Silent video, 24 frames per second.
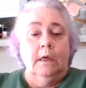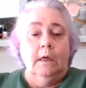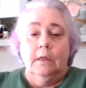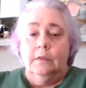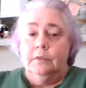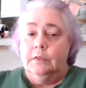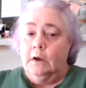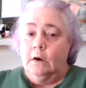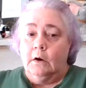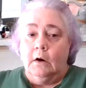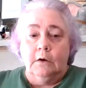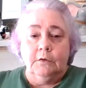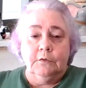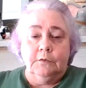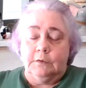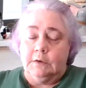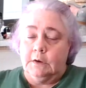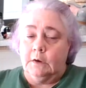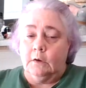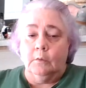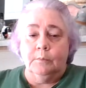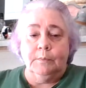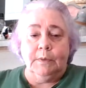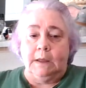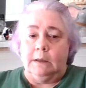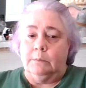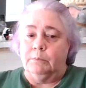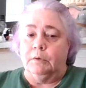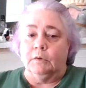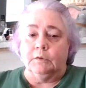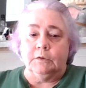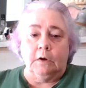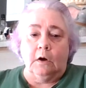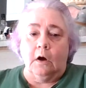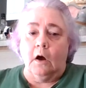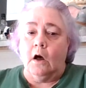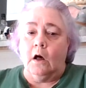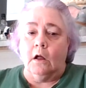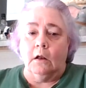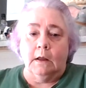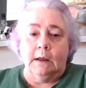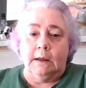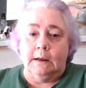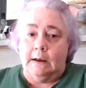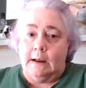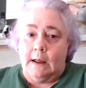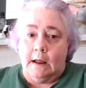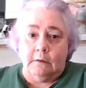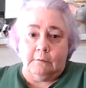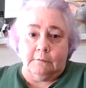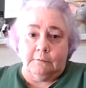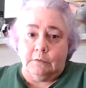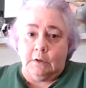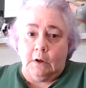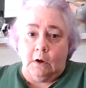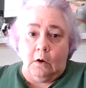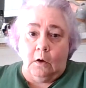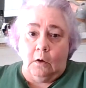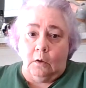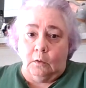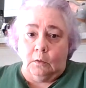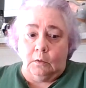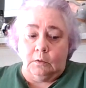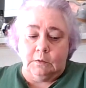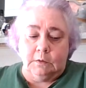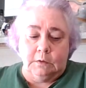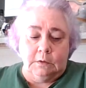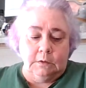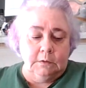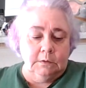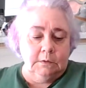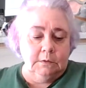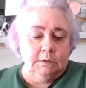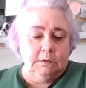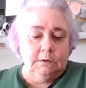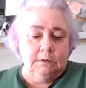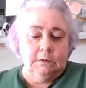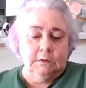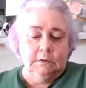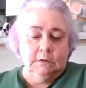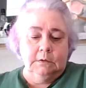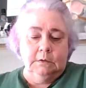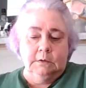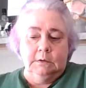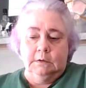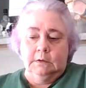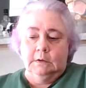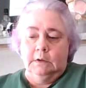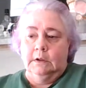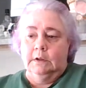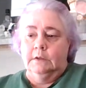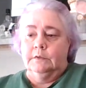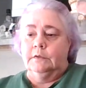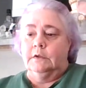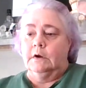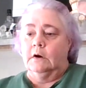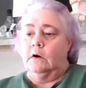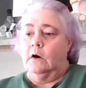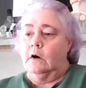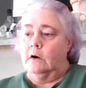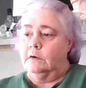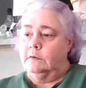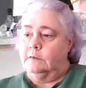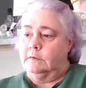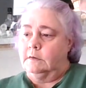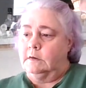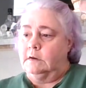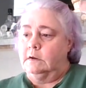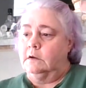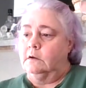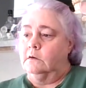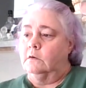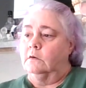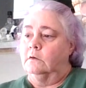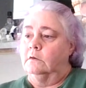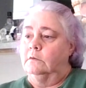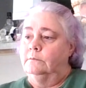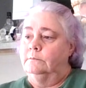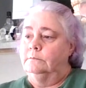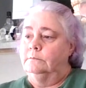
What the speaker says: There are still people to call in out of the cold. There are still